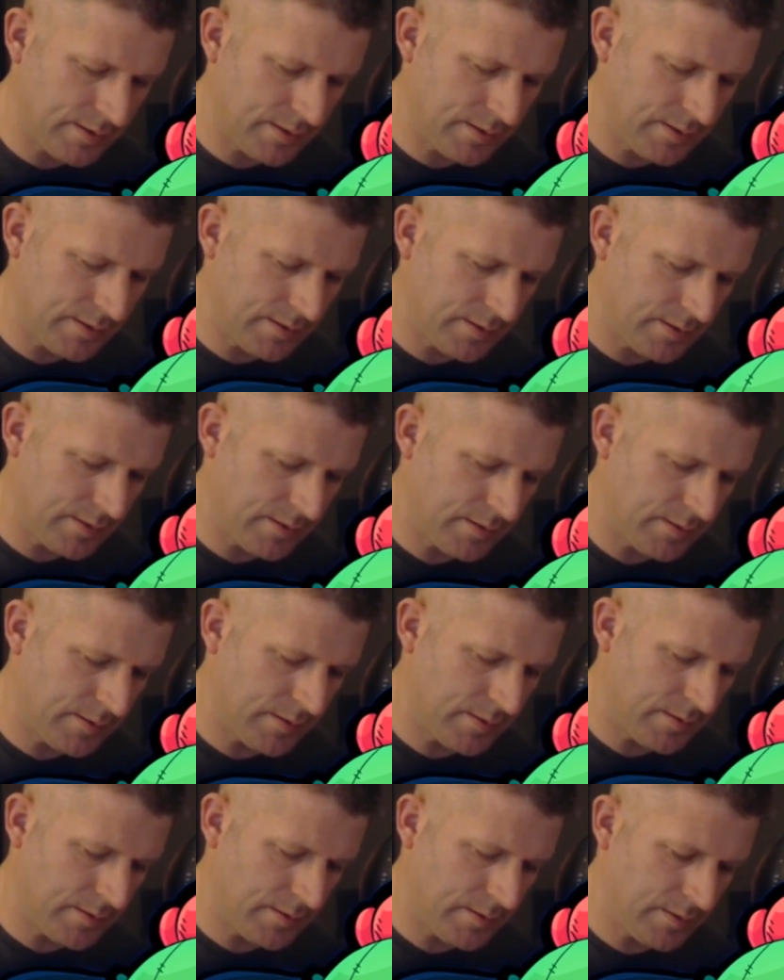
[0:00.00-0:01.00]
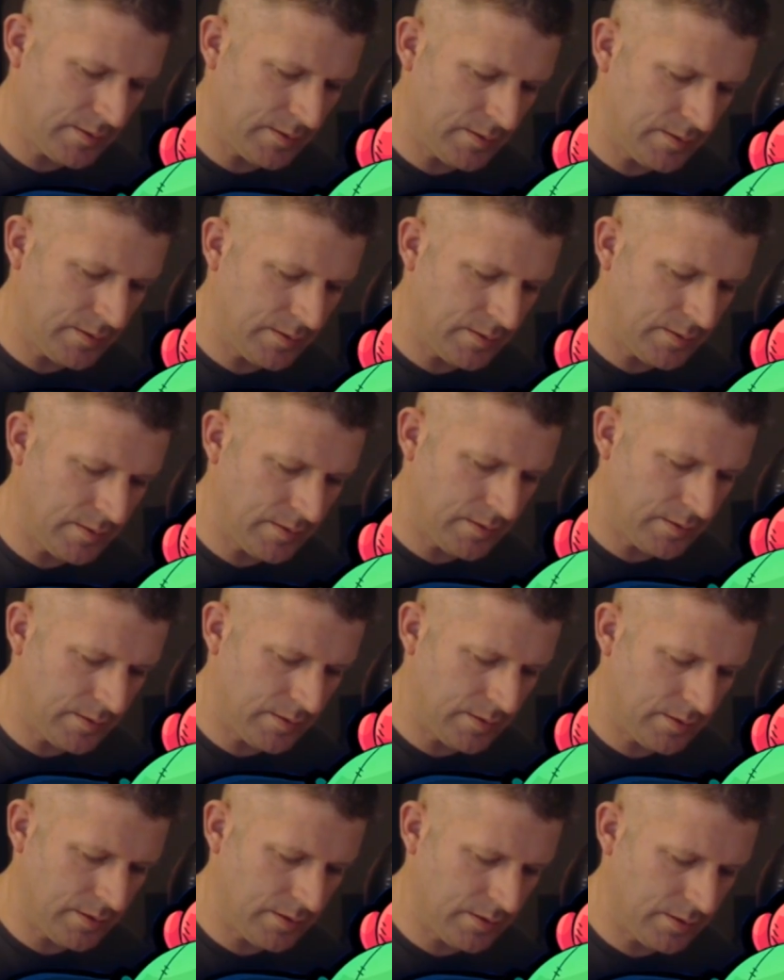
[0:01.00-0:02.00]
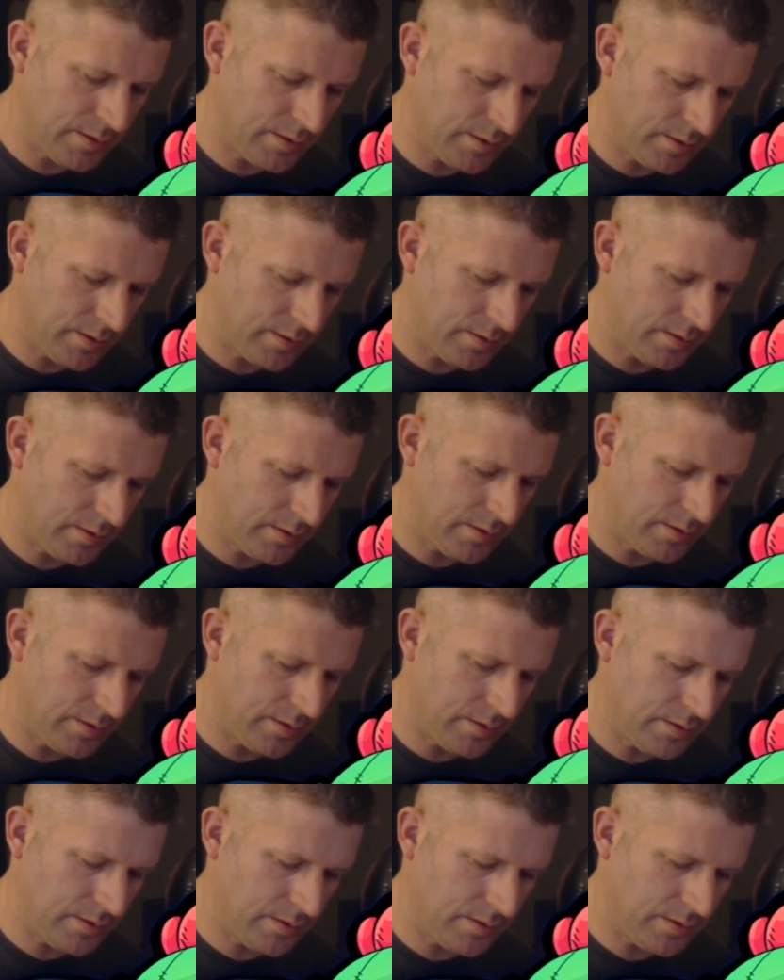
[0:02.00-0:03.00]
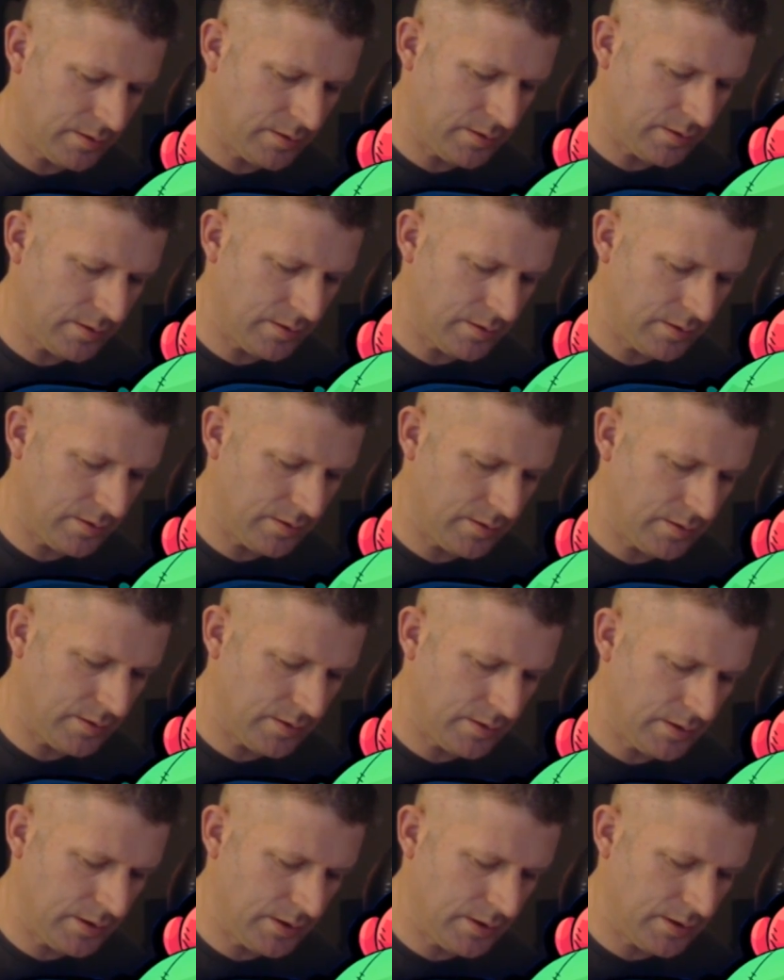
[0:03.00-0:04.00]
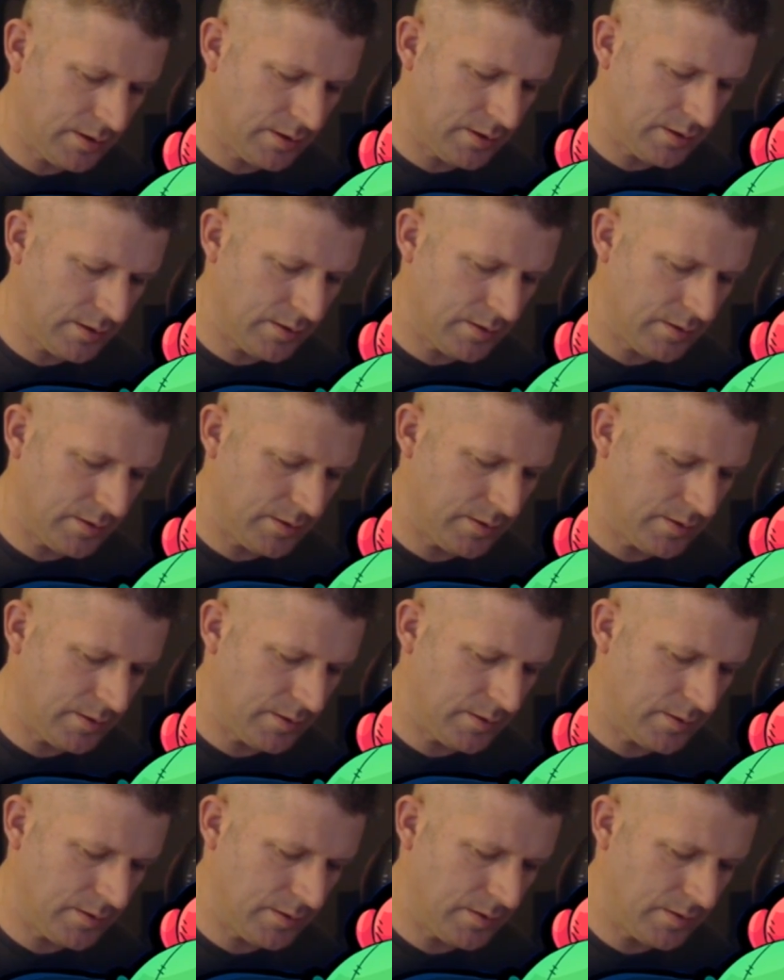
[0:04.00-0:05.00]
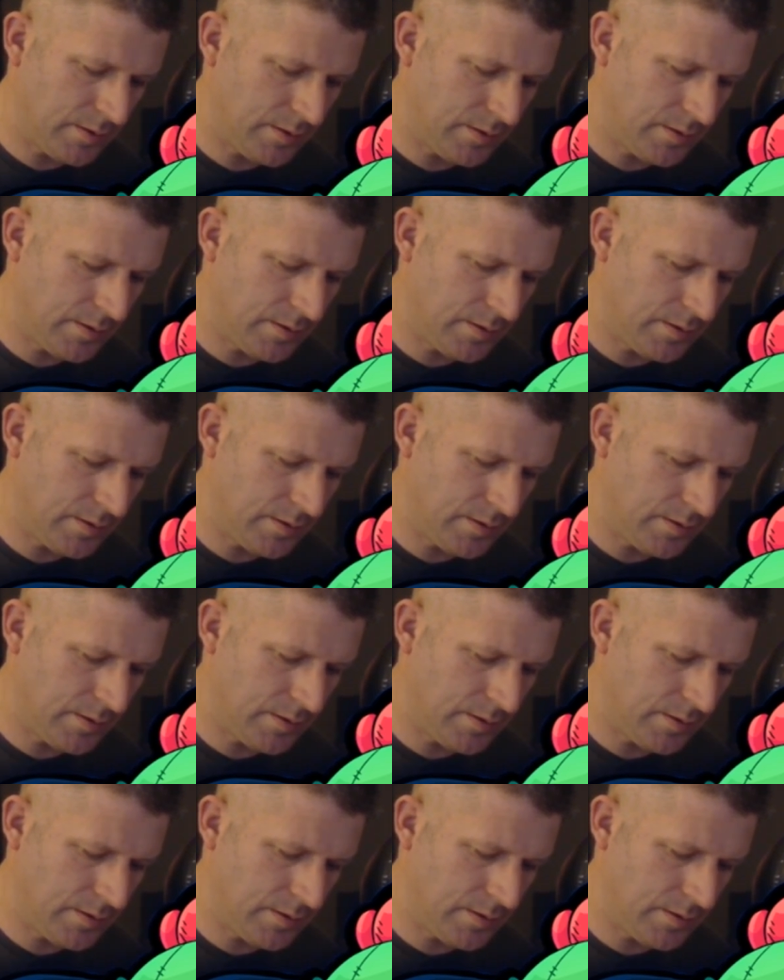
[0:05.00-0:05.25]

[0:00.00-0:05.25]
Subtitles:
(no one is talking)